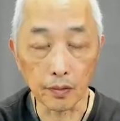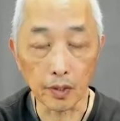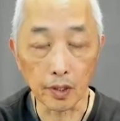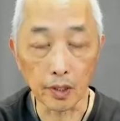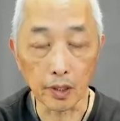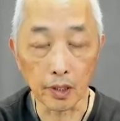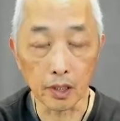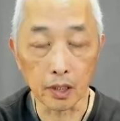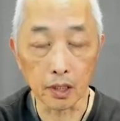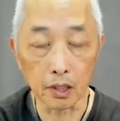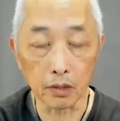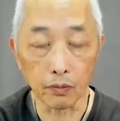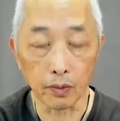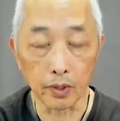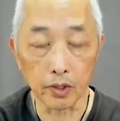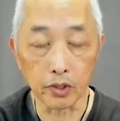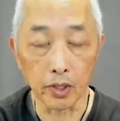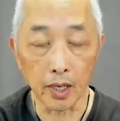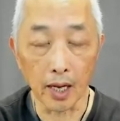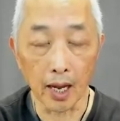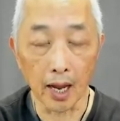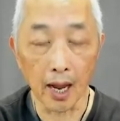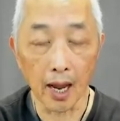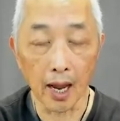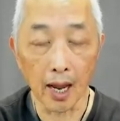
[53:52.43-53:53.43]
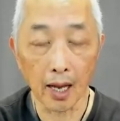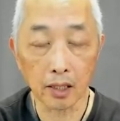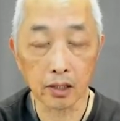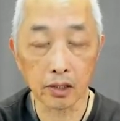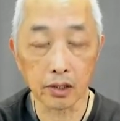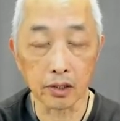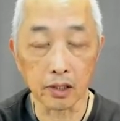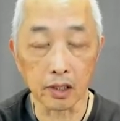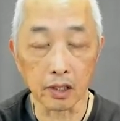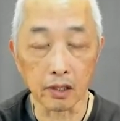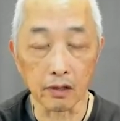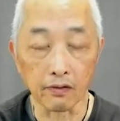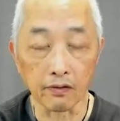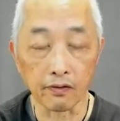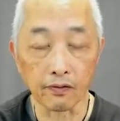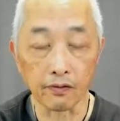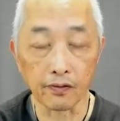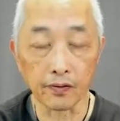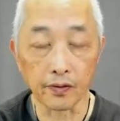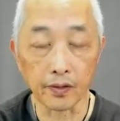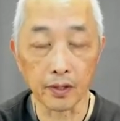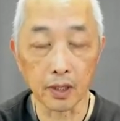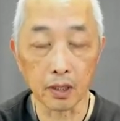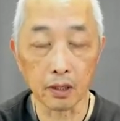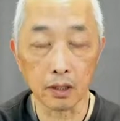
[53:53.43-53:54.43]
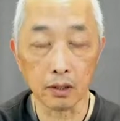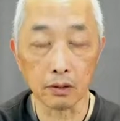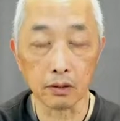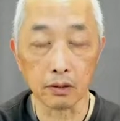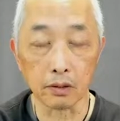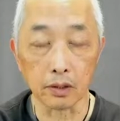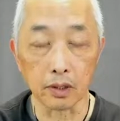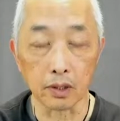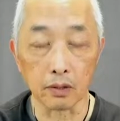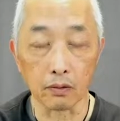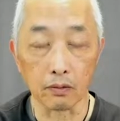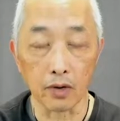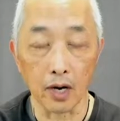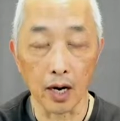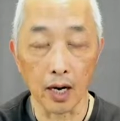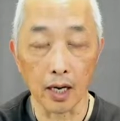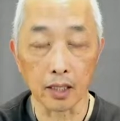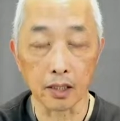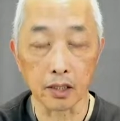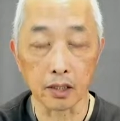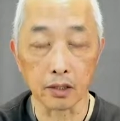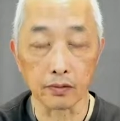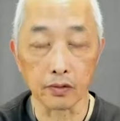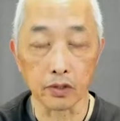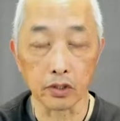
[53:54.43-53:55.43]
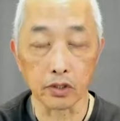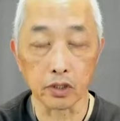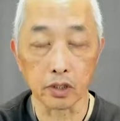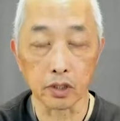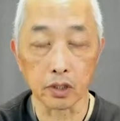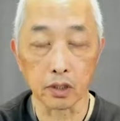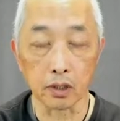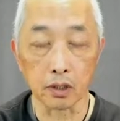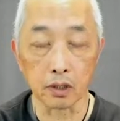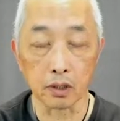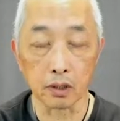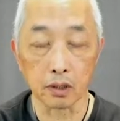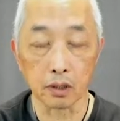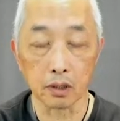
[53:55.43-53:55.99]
is when you actually feel the rise of the chi.